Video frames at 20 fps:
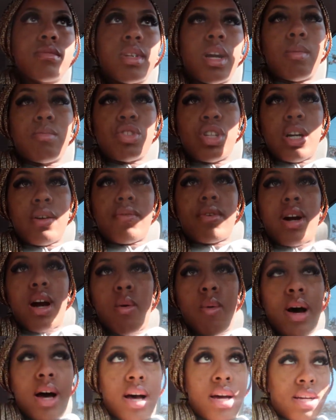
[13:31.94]
I'm trying to figure
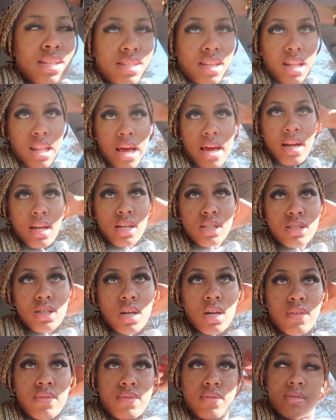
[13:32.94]
out why the lighting is
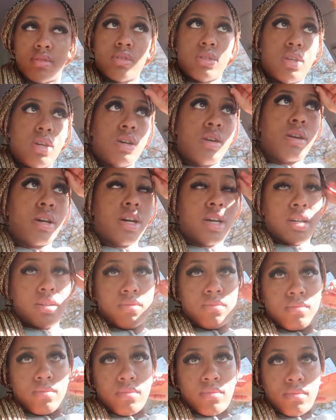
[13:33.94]
off. Okay.
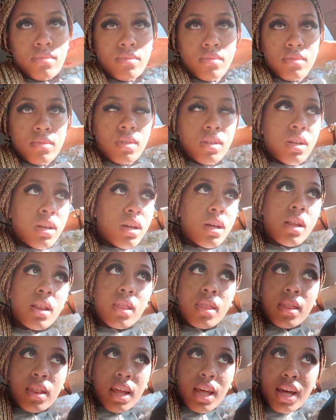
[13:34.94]

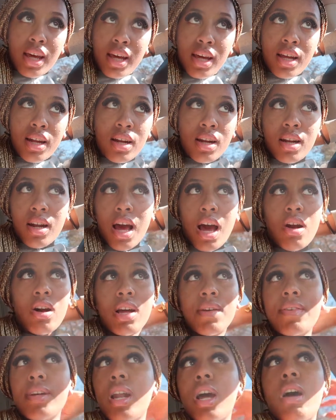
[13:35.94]
Then I don't
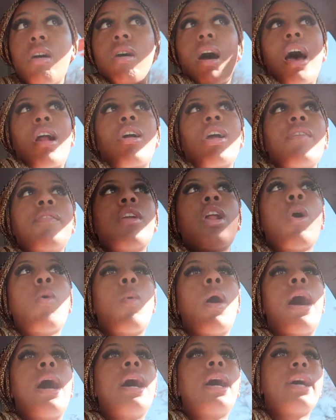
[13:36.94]
even know. I don't even know
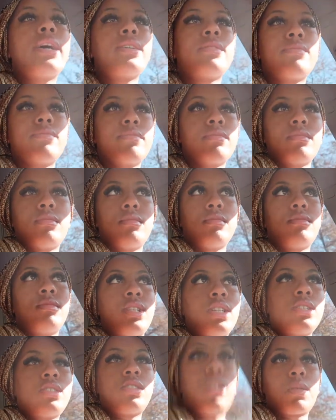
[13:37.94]
why
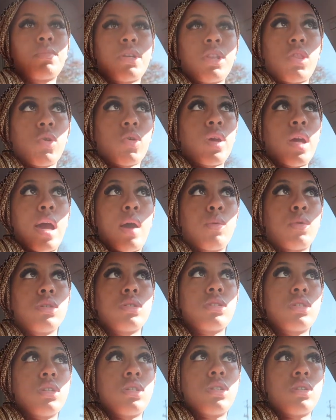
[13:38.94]
this took me three
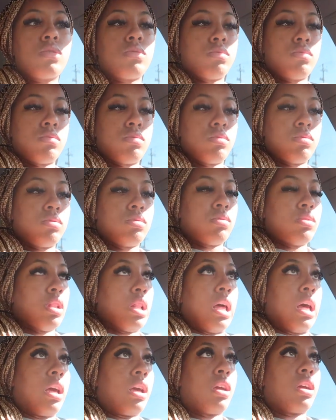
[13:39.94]
hours to do.
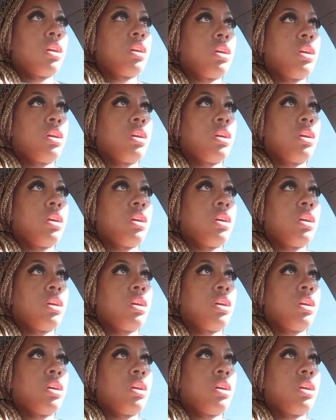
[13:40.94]
Like